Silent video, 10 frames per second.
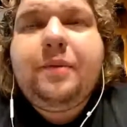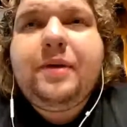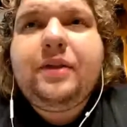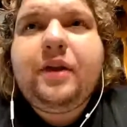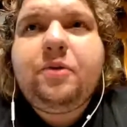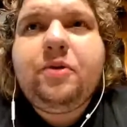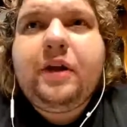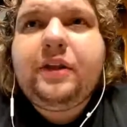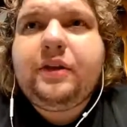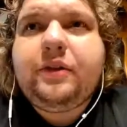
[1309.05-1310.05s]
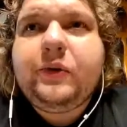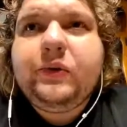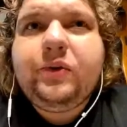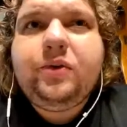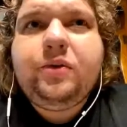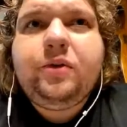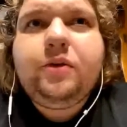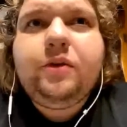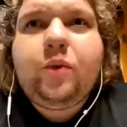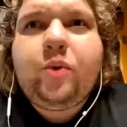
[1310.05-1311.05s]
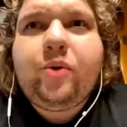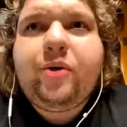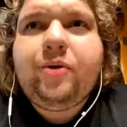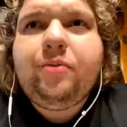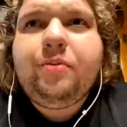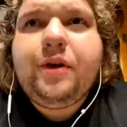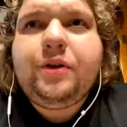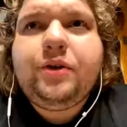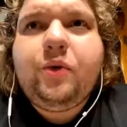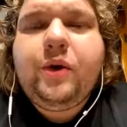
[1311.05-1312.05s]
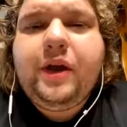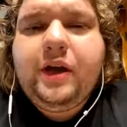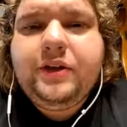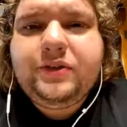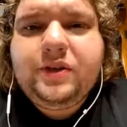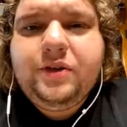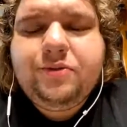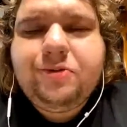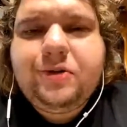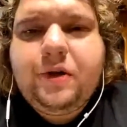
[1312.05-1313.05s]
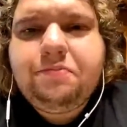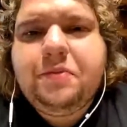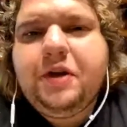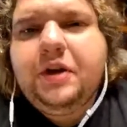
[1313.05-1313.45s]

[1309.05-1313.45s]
I mean, I think they're the Northern Illinois Huskies or something.